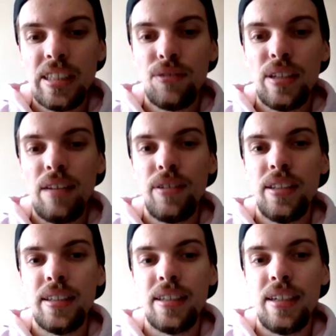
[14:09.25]
dig for
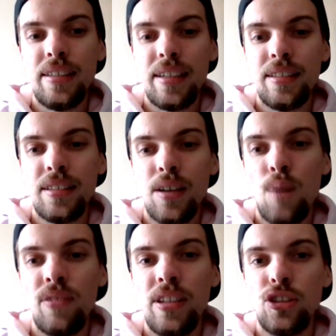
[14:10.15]
Levianeer, and then
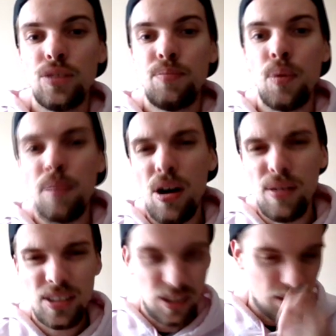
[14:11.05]
hopefully just pop
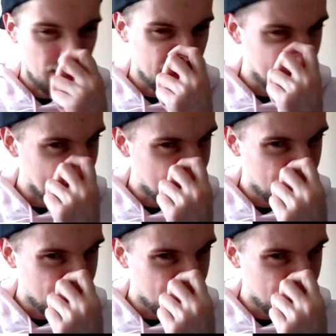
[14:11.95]
all his cards.